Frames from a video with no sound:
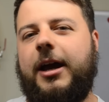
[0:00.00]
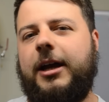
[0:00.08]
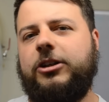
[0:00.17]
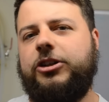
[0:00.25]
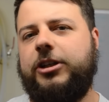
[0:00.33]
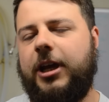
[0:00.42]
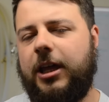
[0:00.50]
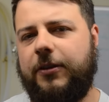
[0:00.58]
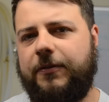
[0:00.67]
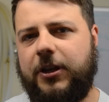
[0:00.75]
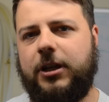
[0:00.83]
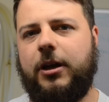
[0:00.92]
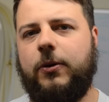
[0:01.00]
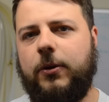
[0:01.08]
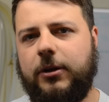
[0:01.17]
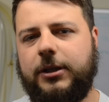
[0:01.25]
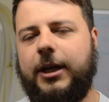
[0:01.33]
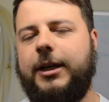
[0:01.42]
And share the video.
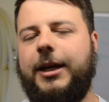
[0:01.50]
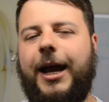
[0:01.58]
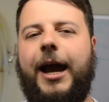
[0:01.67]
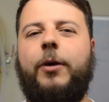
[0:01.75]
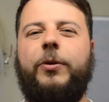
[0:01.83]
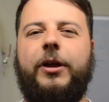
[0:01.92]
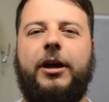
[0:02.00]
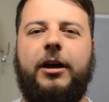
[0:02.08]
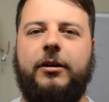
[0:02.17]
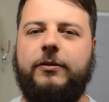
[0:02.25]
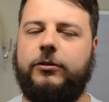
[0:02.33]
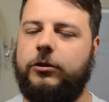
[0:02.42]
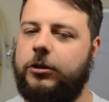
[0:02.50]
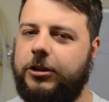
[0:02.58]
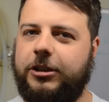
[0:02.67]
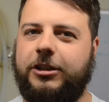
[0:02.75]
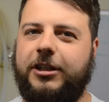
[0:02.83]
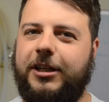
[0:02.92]
Get it out there for all
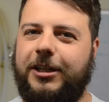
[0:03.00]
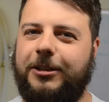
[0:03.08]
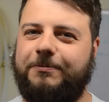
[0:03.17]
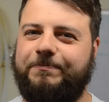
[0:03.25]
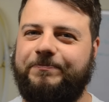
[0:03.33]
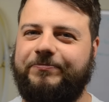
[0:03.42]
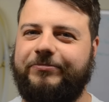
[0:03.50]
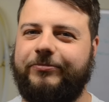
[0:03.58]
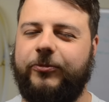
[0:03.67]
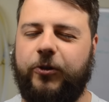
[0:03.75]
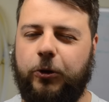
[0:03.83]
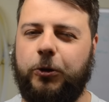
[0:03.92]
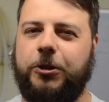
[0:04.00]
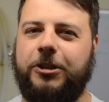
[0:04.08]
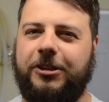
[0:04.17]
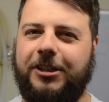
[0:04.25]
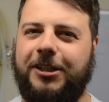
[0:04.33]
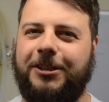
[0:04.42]
to see. For all to
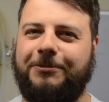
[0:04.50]
see.